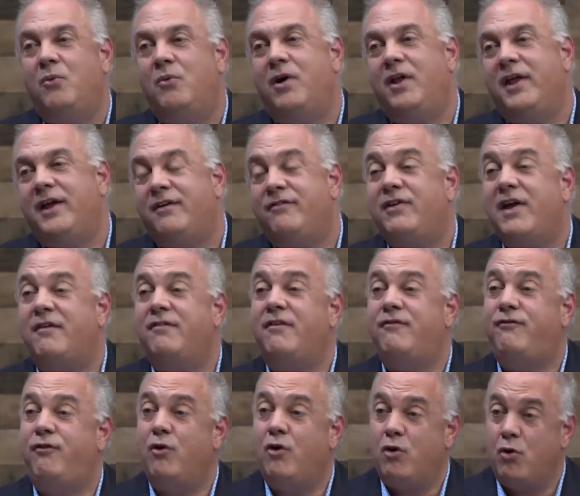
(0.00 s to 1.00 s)
Well, like if you have a
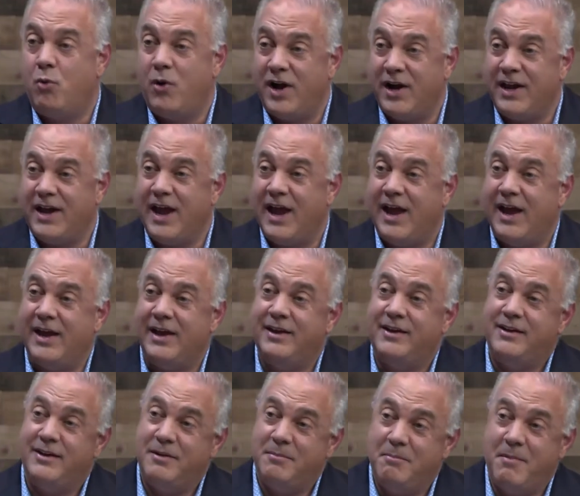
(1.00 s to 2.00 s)
401k,
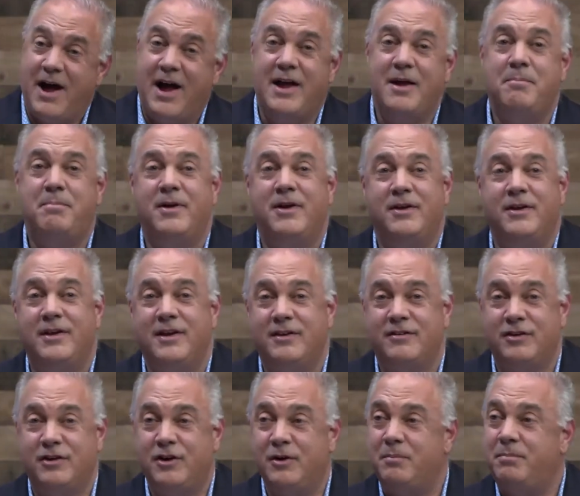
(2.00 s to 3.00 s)
in my opinion,
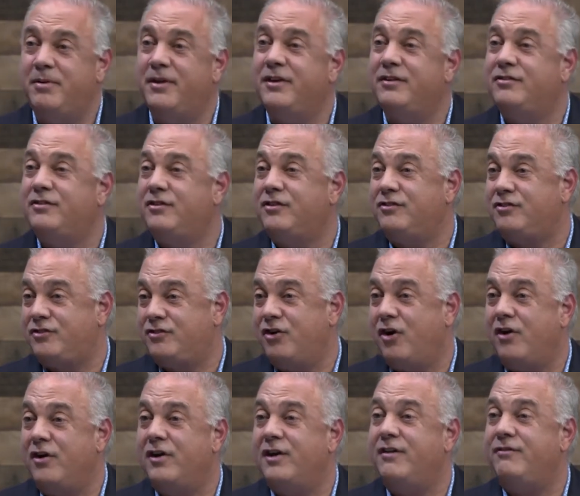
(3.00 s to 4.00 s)
that's a good place to
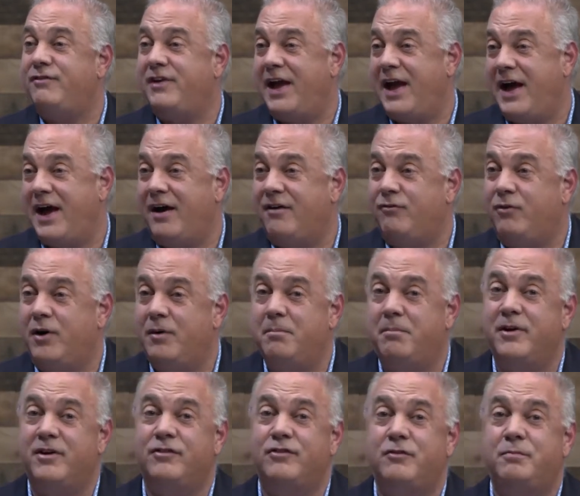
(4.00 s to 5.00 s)
start if you have one,
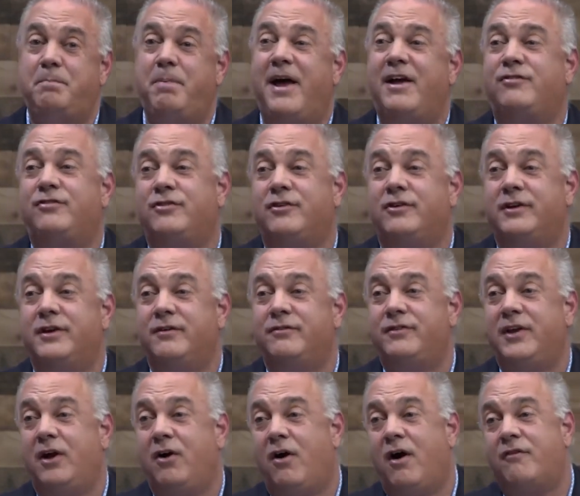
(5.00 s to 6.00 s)
but especially if
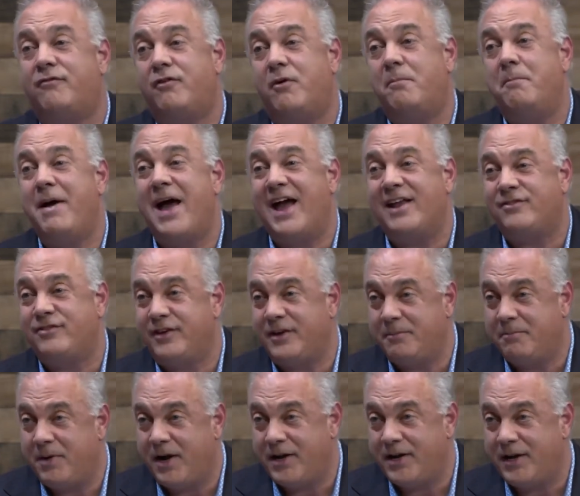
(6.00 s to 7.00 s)
they offer matching
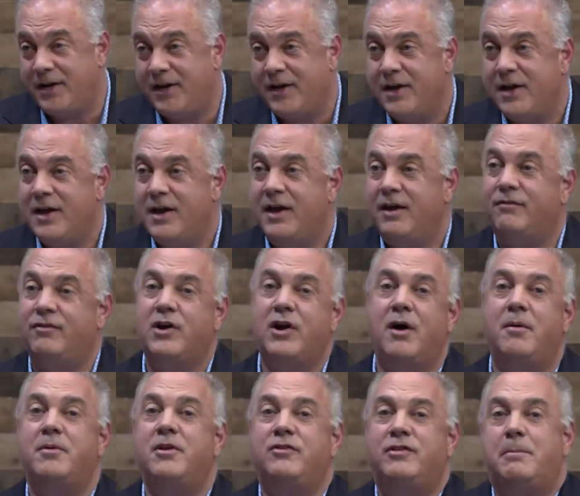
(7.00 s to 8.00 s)
money. If a
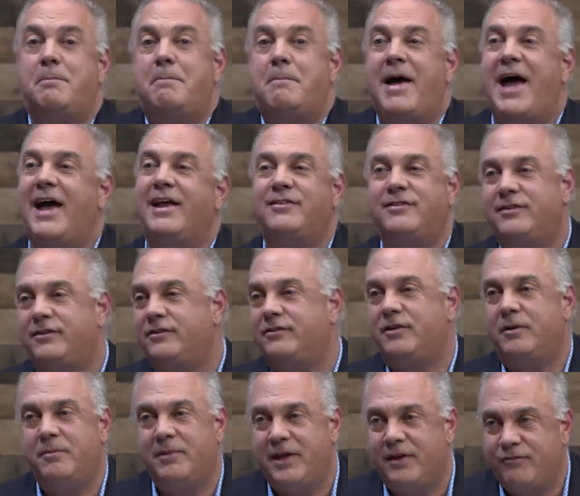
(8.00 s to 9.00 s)
company's matching
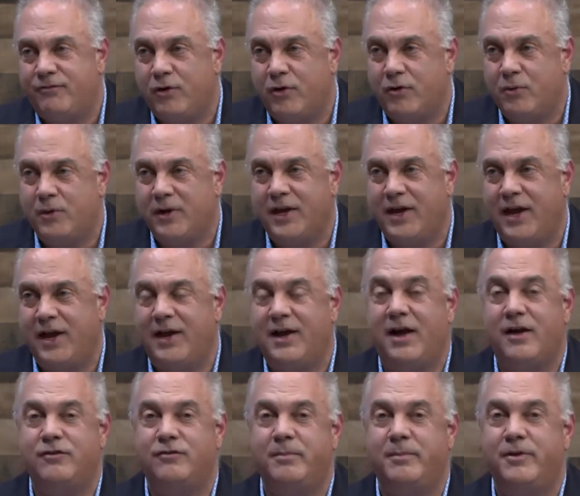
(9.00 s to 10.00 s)
some of that 401k
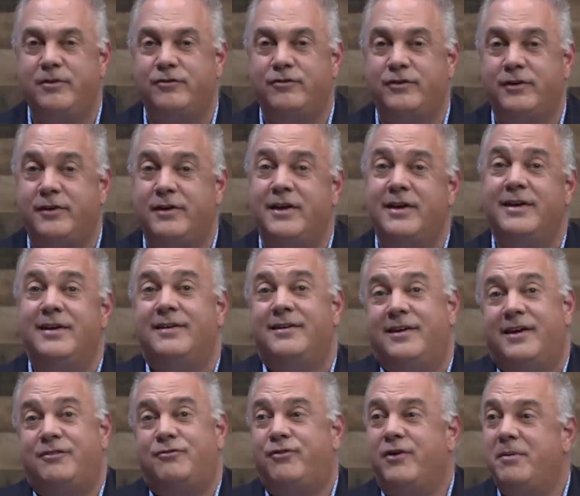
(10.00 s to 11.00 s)
contribution,
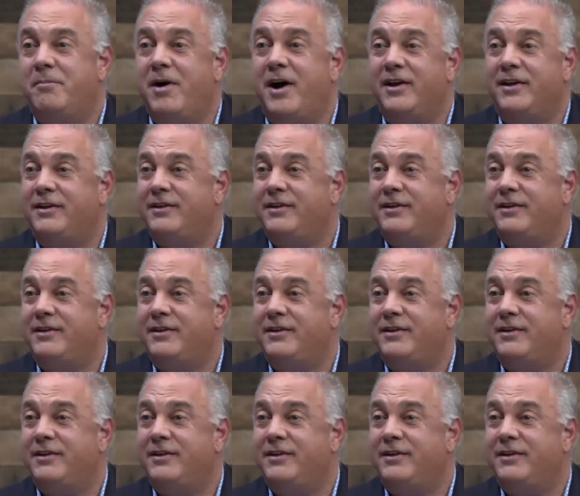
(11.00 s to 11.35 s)
that's free money.